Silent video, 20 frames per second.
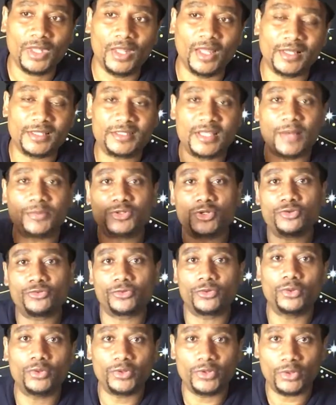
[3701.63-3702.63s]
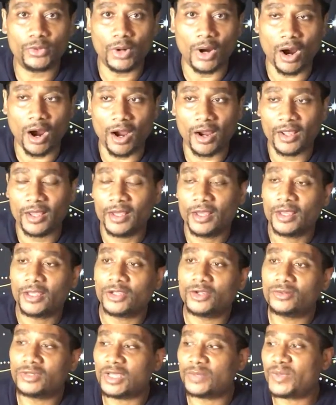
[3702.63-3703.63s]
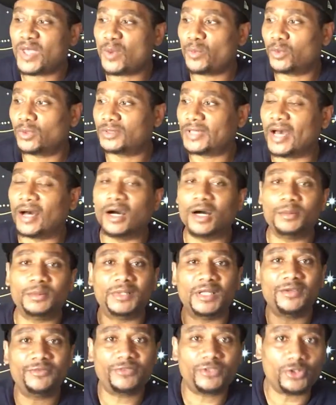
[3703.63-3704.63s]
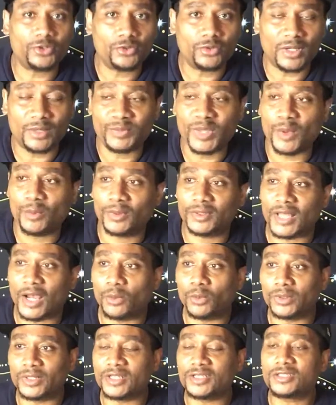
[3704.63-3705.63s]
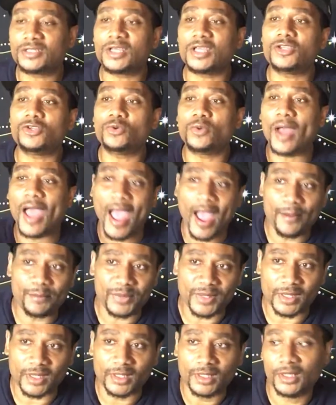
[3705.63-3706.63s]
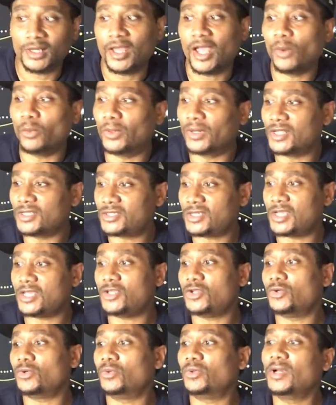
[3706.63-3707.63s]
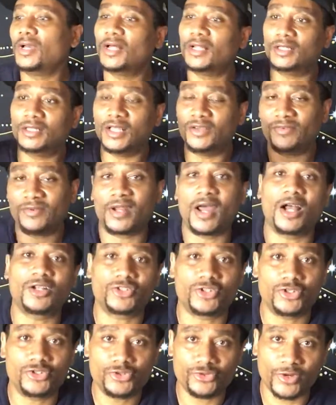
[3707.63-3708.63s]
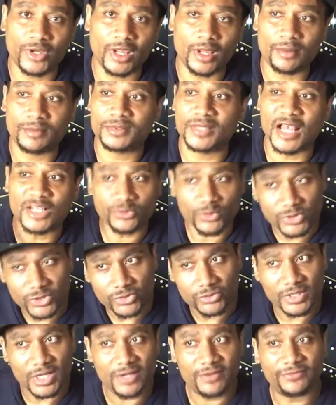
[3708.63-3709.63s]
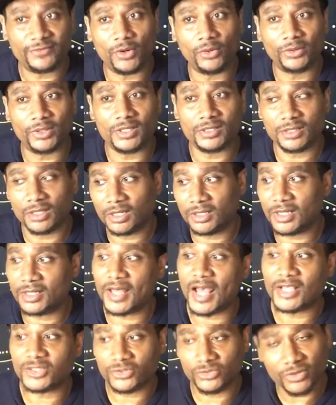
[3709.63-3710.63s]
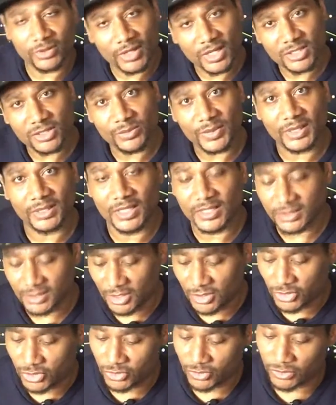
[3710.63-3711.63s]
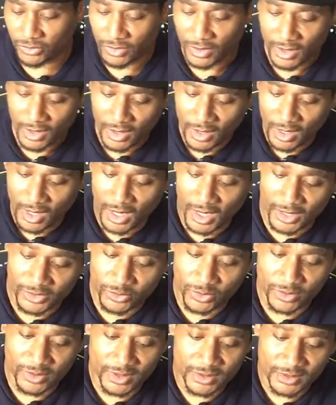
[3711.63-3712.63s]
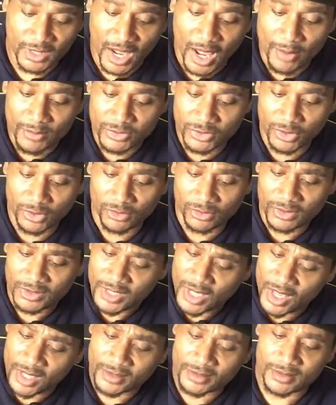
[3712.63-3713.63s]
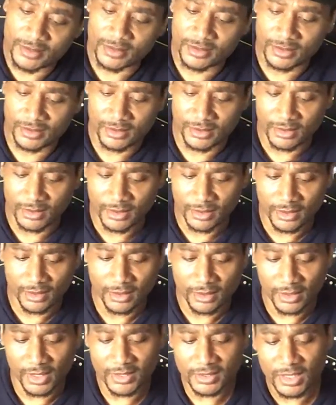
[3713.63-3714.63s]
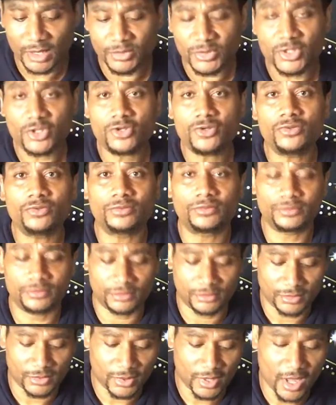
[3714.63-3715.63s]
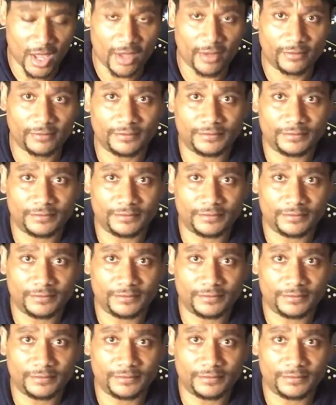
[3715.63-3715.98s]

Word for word: accept you for who you are. You need people that uplift you and people that want to see you happy and want to see you living out your dreams. That's what you need to focus on, and that's who you need to be listening to uh, during this time. So, yes, it's up to you, okay?